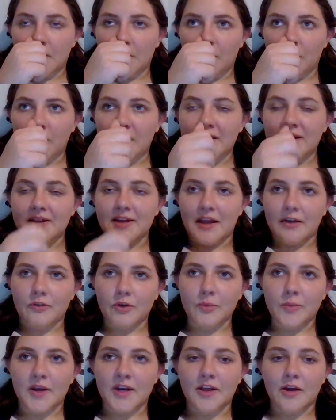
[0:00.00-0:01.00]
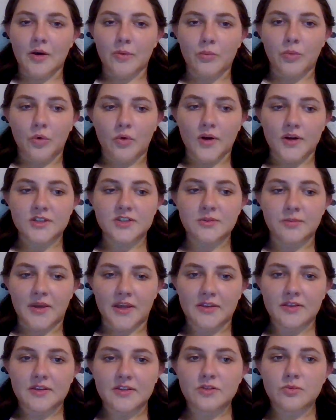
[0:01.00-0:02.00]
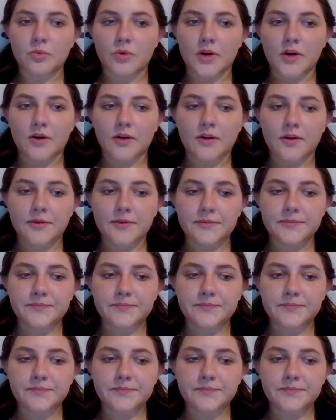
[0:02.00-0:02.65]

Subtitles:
We need everybody on board to make this work.